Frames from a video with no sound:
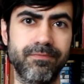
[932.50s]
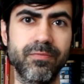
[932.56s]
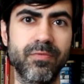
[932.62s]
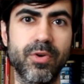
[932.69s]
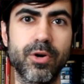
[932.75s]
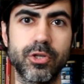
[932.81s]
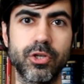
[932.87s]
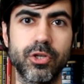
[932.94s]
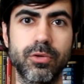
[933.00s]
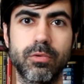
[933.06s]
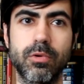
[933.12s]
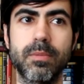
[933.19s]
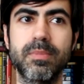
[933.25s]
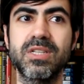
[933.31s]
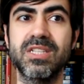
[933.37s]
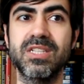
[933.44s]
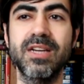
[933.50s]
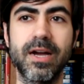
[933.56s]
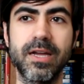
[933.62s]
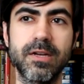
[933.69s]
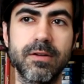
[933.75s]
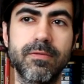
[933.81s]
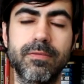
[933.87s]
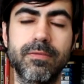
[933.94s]
version or a
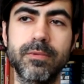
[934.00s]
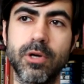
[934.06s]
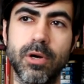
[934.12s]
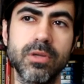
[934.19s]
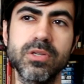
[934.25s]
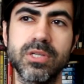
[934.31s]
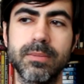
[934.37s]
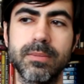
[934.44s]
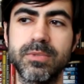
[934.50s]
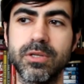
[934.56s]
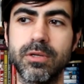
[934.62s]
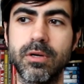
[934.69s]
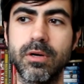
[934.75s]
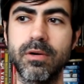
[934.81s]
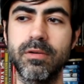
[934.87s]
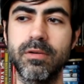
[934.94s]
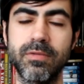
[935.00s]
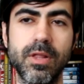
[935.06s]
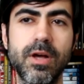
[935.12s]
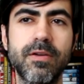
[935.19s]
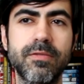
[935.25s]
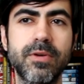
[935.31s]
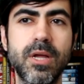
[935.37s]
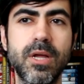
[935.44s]
misguided concept of
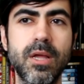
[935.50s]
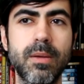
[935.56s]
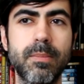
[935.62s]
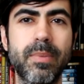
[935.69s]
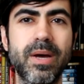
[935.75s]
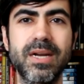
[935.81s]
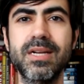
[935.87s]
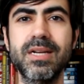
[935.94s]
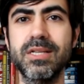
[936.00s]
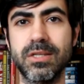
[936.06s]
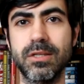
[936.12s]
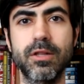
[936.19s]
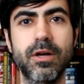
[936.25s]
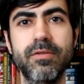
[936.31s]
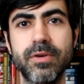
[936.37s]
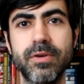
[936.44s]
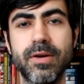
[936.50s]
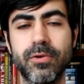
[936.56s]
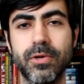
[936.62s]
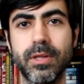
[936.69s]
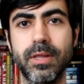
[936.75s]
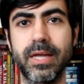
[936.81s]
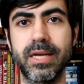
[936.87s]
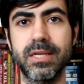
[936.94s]
love, but it is love
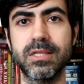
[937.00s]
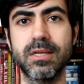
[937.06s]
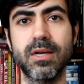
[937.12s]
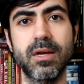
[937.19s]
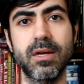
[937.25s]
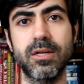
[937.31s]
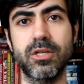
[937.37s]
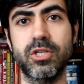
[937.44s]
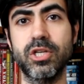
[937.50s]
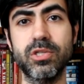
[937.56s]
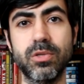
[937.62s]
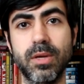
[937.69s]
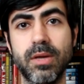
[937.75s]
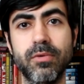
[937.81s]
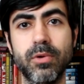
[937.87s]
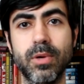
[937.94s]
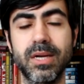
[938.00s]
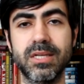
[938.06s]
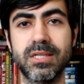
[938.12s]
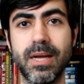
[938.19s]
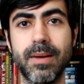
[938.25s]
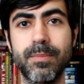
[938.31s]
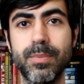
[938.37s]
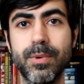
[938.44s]
nevertheless. Just to give you an
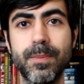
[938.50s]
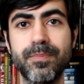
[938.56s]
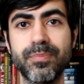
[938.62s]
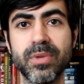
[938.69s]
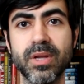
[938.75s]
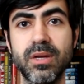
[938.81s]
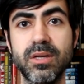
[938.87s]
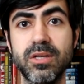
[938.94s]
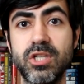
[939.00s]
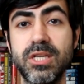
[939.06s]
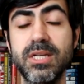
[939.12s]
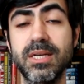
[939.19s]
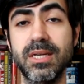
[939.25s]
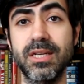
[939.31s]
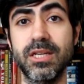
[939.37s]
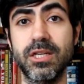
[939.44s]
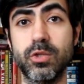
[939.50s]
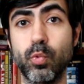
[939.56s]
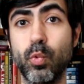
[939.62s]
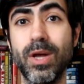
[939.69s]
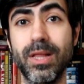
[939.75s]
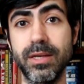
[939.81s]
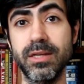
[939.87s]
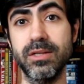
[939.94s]
example, she is
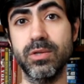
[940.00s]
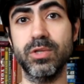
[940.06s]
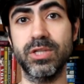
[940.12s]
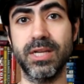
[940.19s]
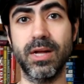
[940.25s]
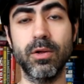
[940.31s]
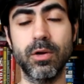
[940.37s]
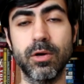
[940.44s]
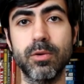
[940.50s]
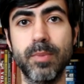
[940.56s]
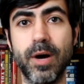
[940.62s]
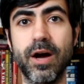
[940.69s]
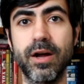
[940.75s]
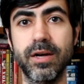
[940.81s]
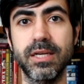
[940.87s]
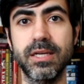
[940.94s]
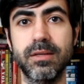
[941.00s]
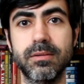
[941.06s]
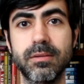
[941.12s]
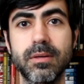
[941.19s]
willing to sell her body